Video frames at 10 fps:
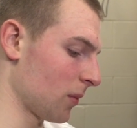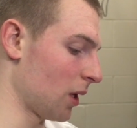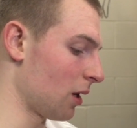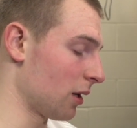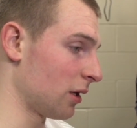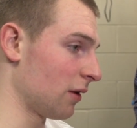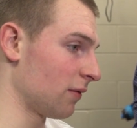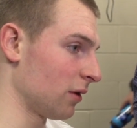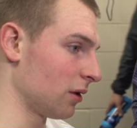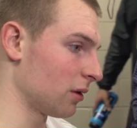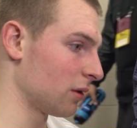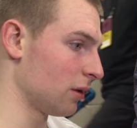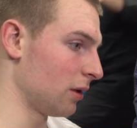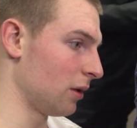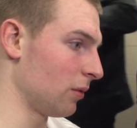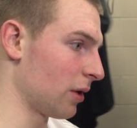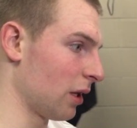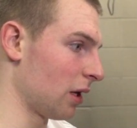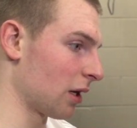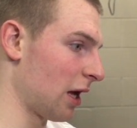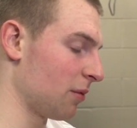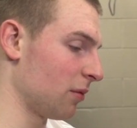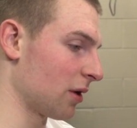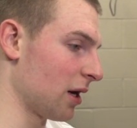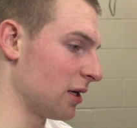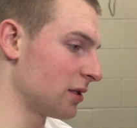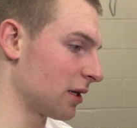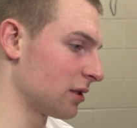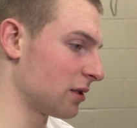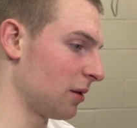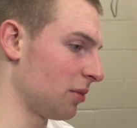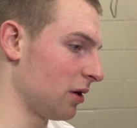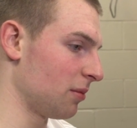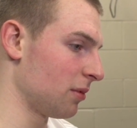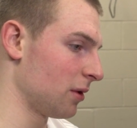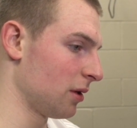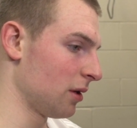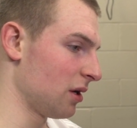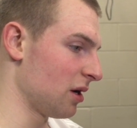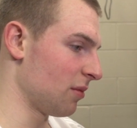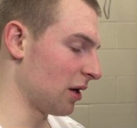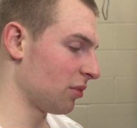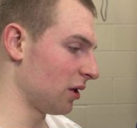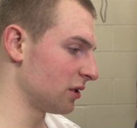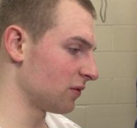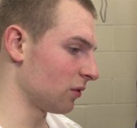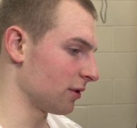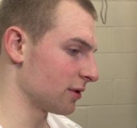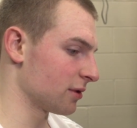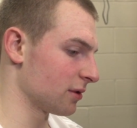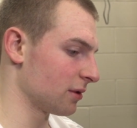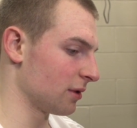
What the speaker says: Yeah, definitely. We've got a lot of capable guys that can step up and make plays for us.